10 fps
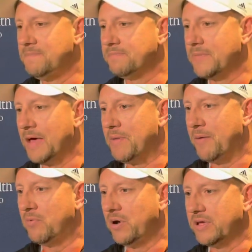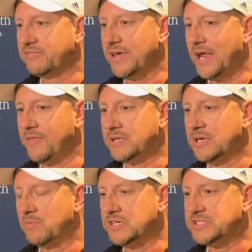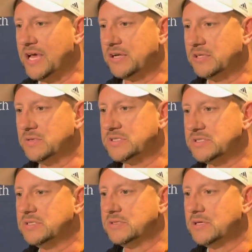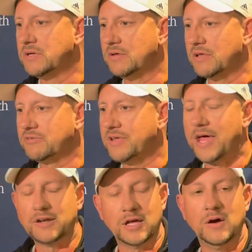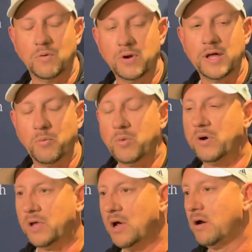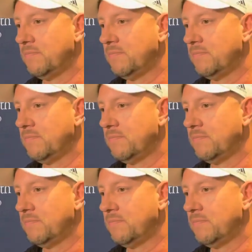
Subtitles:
I'm really excited that Tim reached out to us and excited to go. We really are.